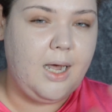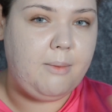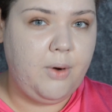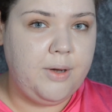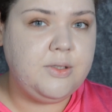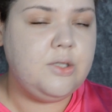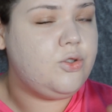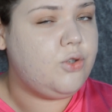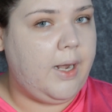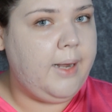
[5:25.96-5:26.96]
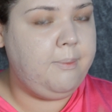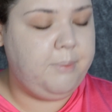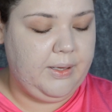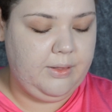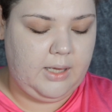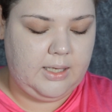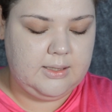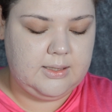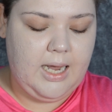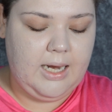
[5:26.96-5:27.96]
I'm going to try and build
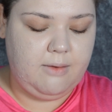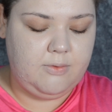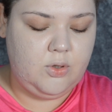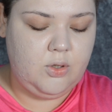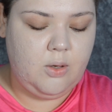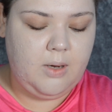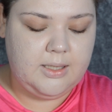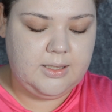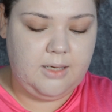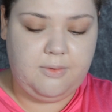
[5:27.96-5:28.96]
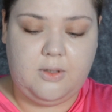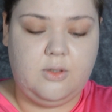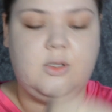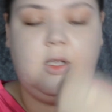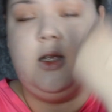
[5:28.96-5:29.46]
this. I have no idea if it does.